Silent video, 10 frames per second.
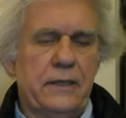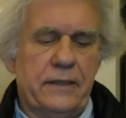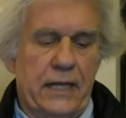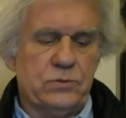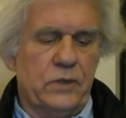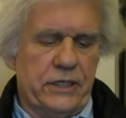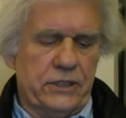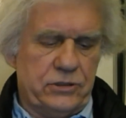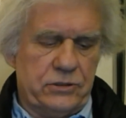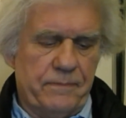That's one
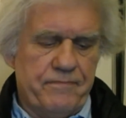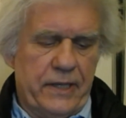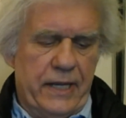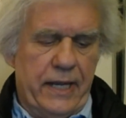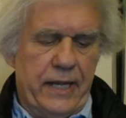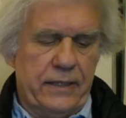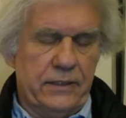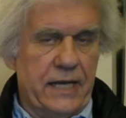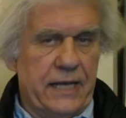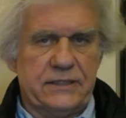issue. And
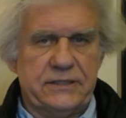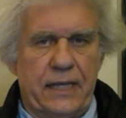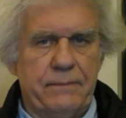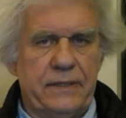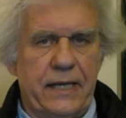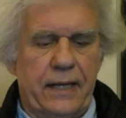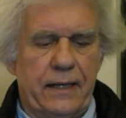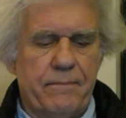they're not the same thing.